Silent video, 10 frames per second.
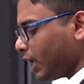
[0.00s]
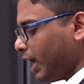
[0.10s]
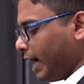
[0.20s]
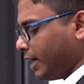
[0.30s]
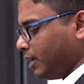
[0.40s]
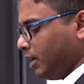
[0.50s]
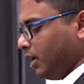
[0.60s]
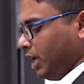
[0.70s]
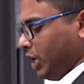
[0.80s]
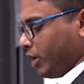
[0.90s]
And
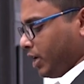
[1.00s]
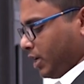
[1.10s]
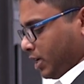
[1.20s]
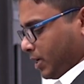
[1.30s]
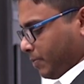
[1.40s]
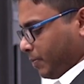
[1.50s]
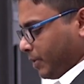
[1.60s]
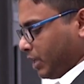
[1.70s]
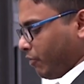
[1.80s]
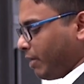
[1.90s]
you can,
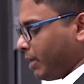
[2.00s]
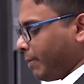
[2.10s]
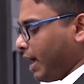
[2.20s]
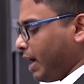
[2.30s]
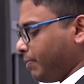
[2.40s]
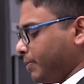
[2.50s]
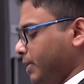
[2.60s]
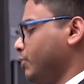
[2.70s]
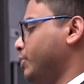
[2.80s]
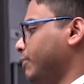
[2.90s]
the web app
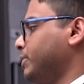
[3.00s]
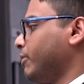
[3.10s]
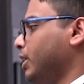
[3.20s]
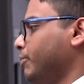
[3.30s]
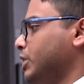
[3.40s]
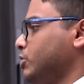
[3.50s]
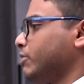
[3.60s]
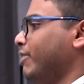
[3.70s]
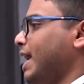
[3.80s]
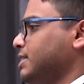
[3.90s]
we have developed using
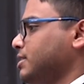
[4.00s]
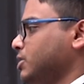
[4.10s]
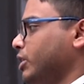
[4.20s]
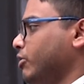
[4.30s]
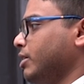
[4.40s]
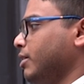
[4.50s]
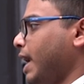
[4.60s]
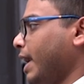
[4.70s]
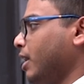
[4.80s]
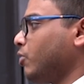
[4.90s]
Flask, so you can
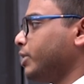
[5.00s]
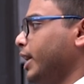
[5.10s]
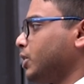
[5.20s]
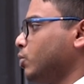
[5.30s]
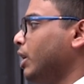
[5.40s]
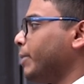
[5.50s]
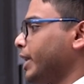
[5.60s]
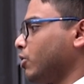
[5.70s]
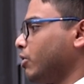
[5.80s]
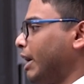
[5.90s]
hack around that too and
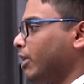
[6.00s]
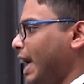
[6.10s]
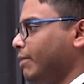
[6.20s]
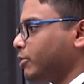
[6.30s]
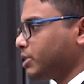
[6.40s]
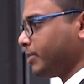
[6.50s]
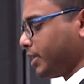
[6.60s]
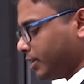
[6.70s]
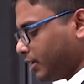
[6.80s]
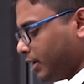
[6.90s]
make your own app or
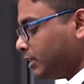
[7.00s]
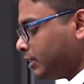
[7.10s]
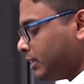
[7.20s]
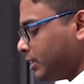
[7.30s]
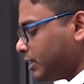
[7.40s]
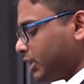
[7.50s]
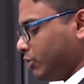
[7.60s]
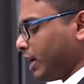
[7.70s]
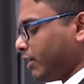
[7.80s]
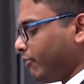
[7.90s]
something.
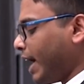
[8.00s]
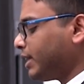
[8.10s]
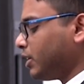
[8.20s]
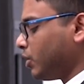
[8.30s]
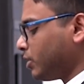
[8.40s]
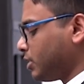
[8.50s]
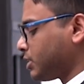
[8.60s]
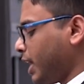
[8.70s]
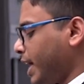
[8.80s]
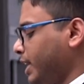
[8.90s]
You can find the
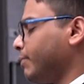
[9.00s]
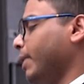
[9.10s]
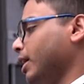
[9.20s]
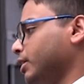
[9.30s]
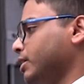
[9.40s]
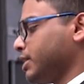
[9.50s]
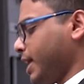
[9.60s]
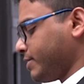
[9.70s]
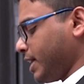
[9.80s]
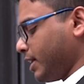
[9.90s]
slide and my other
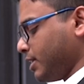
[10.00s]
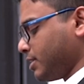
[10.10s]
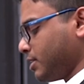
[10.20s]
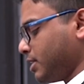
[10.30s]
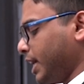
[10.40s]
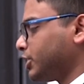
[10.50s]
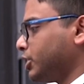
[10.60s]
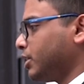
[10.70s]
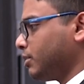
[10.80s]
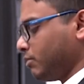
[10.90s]
slides at this
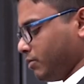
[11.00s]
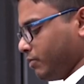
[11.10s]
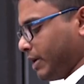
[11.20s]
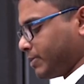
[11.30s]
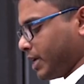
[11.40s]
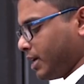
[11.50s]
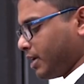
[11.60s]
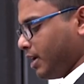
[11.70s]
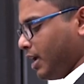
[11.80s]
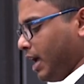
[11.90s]
SlideShare website.
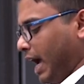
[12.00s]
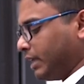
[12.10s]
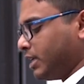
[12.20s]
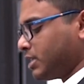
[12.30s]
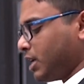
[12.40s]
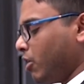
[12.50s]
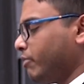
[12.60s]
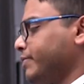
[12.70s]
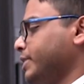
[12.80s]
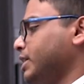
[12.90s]
And this is our
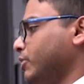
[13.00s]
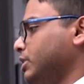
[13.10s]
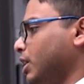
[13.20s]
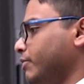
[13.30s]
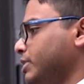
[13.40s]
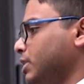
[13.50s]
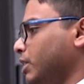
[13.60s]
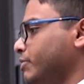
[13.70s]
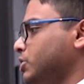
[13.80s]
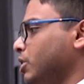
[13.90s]
website for Jarvis,
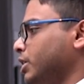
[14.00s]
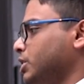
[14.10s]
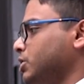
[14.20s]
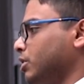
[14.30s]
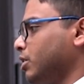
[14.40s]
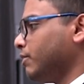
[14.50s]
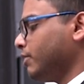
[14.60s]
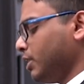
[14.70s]
jarvis.nist.gov.